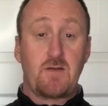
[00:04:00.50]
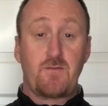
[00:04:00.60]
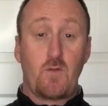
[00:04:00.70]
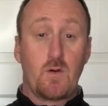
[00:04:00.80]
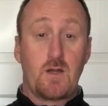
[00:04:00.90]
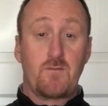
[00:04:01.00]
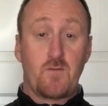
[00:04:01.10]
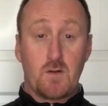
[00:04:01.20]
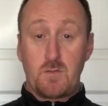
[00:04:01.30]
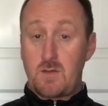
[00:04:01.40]
for it
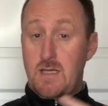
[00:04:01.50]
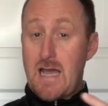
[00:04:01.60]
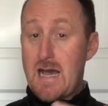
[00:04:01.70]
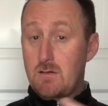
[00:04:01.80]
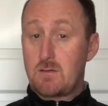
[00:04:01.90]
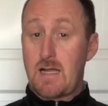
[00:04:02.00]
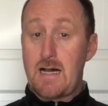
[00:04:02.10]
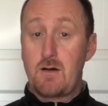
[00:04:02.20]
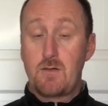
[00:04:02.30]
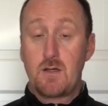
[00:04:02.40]
verbally out
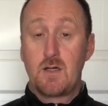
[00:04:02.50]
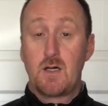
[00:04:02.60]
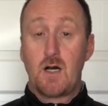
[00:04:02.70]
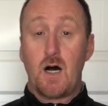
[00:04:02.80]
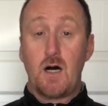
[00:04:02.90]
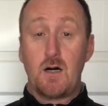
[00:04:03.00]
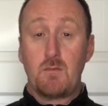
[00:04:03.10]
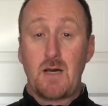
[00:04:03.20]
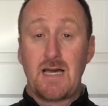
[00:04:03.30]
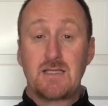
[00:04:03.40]
loud.
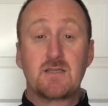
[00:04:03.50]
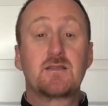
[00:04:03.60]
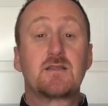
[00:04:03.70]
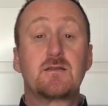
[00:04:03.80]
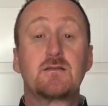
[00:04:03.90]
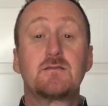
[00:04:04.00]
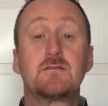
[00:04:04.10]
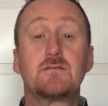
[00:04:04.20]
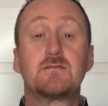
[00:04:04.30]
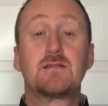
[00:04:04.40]
And just
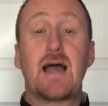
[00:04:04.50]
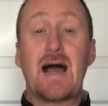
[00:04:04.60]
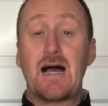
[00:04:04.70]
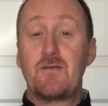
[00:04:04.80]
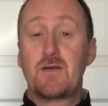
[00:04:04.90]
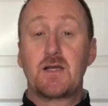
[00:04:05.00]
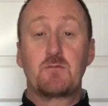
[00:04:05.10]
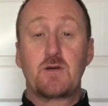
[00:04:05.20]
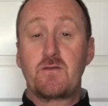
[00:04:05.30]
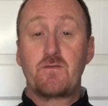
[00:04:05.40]
having them
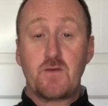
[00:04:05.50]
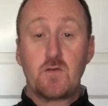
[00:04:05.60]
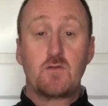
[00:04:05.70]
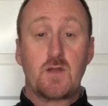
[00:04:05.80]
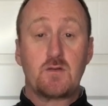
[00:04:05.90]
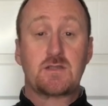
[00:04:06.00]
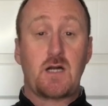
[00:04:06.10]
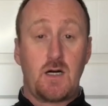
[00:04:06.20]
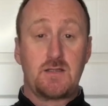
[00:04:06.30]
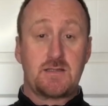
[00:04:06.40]
review those
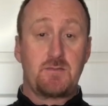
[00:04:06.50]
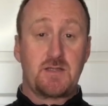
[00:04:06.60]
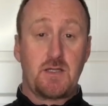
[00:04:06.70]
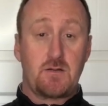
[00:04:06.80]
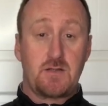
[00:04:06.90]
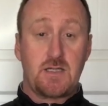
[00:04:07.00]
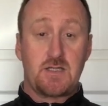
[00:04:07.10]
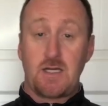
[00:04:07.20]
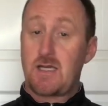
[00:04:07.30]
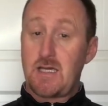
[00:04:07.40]
concepts that you're
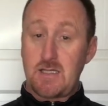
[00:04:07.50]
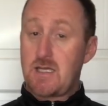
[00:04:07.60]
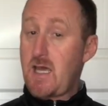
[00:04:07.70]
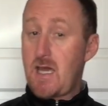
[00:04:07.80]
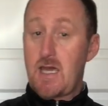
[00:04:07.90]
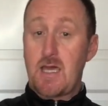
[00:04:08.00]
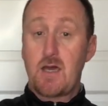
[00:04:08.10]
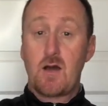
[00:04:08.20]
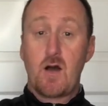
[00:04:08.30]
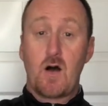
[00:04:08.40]
teaching, again, K
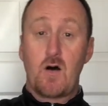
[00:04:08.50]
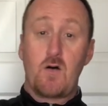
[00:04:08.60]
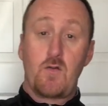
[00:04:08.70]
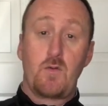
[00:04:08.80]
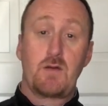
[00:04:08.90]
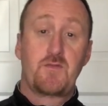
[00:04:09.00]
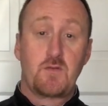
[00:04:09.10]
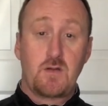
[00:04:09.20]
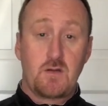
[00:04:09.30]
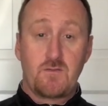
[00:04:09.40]
all the way up through
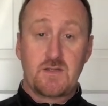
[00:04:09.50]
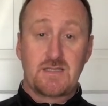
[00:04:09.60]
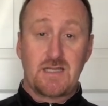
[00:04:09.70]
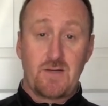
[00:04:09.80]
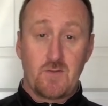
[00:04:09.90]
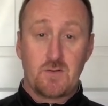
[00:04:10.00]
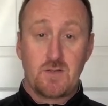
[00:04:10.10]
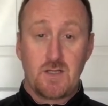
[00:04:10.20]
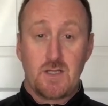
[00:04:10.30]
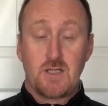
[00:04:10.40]
university level.
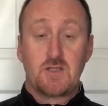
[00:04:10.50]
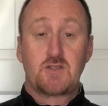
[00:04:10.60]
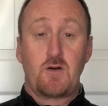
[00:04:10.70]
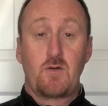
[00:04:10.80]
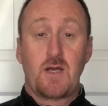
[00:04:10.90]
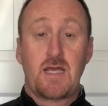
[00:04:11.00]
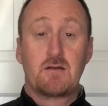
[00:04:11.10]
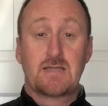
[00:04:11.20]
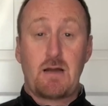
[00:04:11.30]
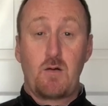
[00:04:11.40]
So
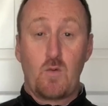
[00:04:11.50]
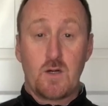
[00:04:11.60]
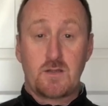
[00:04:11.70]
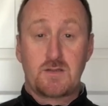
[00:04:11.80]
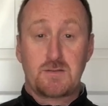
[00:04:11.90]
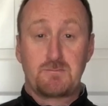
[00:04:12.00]
here's how it works.